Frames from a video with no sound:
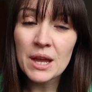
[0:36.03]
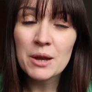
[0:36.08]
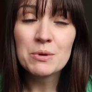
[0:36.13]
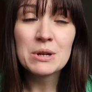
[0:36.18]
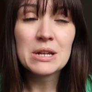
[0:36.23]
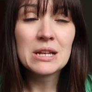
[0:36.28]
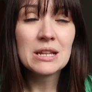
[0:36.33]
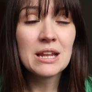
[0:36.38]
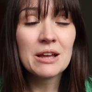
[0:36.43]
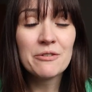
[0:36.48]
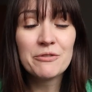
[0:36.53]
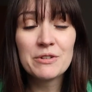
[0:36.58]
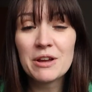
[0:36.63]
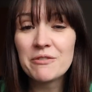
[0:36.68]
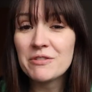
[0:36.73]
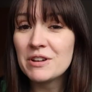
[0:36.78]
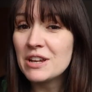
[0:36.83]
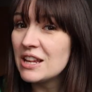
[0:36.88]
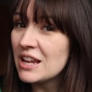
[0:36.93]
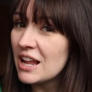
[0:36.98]
I would
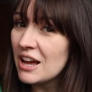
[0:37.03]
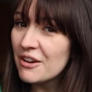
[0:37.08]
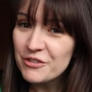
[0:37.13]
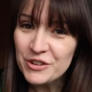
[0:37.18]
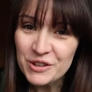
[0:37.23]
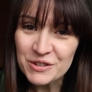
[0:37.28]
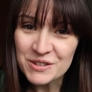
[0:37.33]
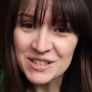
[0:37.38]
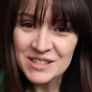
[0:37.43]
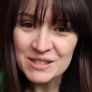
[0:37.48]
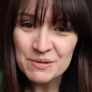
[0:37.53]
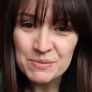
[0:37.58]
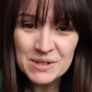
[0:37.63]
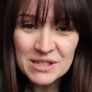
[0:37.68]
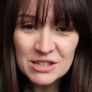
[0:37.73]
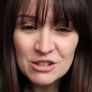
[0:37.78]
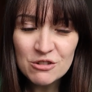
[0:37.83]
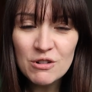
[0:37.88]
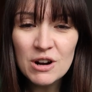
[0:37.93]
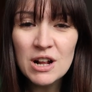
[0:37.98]
love you to
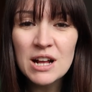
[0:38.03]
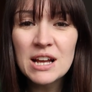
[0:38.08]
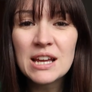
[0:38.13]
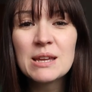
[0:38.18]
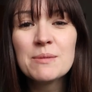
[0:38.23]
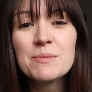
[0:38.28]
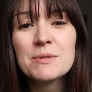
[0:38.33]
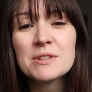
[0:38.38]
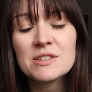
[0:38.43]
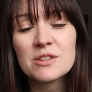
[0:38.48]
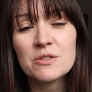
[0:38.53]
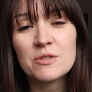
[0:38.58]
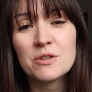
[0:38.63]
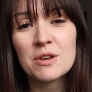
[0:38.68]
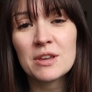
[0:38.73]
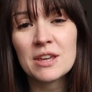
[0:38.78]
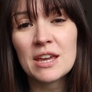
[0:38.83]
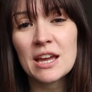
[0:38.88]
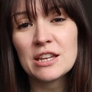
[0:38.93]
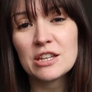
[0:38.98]
subscribe so you
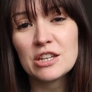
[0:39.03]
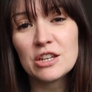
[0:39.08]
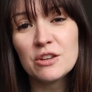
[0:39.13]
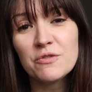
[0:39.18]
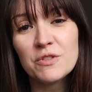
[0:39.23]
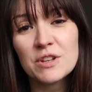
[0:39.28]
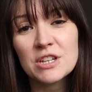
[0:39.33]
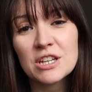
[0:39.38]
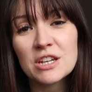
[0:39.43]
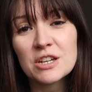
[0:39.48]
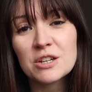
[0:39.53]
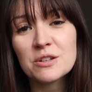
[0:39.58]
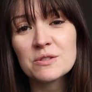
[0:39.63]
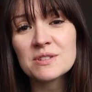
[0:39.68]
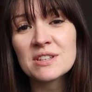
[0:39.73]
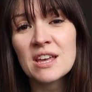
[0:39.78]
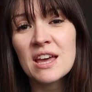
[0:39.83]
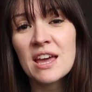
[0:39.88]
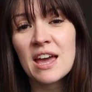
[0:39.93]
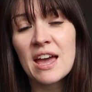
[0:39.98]
can get new
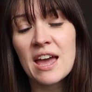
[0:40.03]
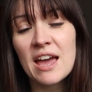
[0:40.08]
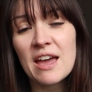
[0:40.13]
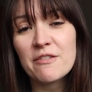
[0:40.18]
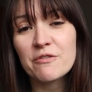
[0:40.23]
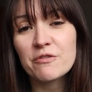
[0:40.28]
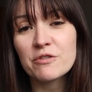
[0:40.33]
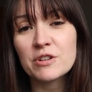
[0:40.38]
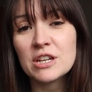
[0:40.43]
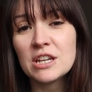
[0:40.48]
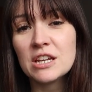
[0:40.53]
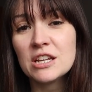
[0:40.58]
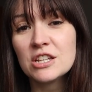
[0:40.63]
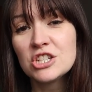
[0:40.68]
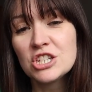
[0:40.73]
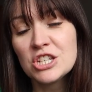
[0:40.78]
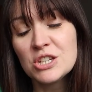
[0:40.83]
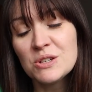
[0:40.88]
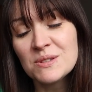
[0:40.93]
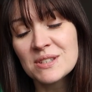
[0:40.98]
videos every
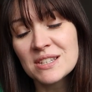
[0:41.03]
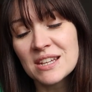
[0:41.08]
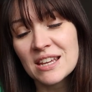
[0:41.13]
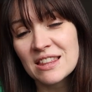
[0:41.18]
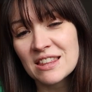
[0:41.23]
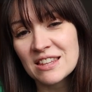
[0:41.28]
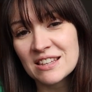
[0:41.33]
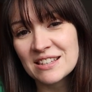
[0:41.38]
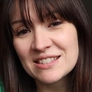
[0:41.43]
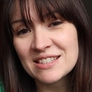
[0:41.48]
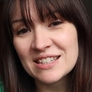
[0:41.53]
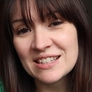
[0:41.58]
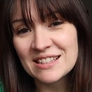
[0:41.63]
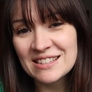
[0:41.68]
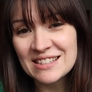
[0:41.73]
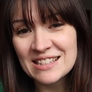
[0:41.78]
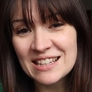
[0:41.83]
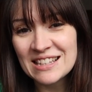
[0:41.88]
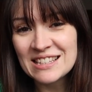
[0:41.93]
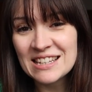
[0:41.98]
Tuesday, Thursday
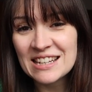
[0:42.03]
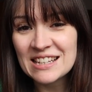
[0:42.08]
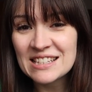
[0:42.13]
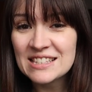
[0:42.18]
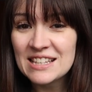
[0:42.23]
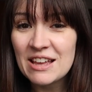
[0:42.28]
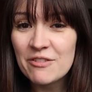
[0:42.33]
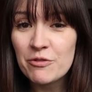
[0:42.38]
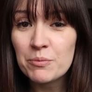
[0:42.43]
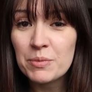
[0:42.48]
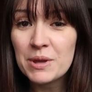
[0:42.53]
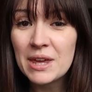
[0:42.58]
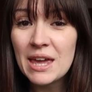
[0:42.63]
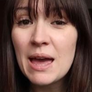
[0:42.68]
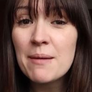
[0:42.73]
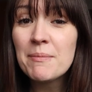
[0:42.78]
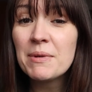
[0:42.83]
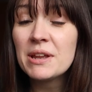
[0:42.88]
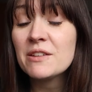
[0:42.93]
and Sunday at 7 p.m.